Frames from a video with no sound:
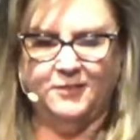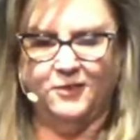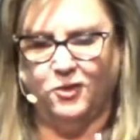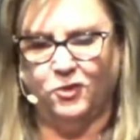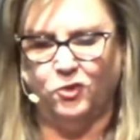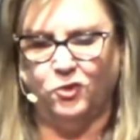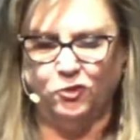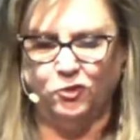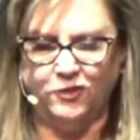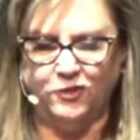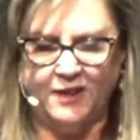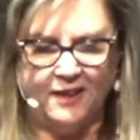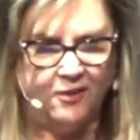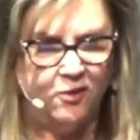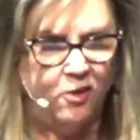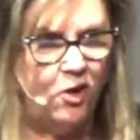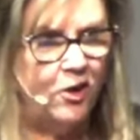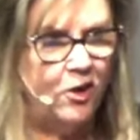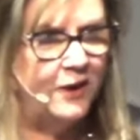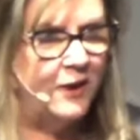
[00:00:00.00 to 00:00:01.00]
to use that
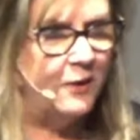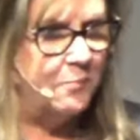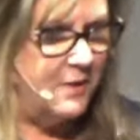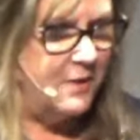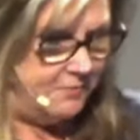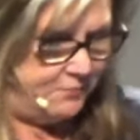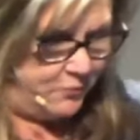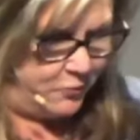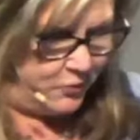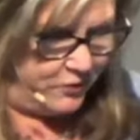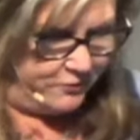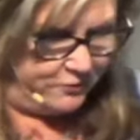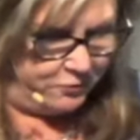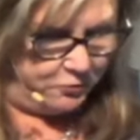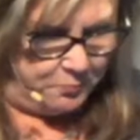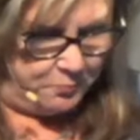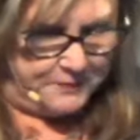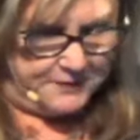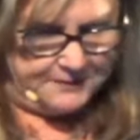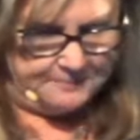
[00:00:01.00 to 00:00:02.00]
gardening metaphor a
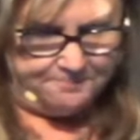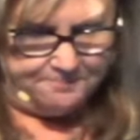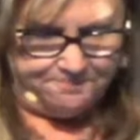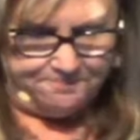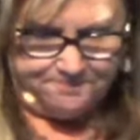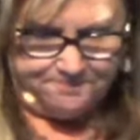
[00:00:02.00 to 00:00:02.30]
little bit.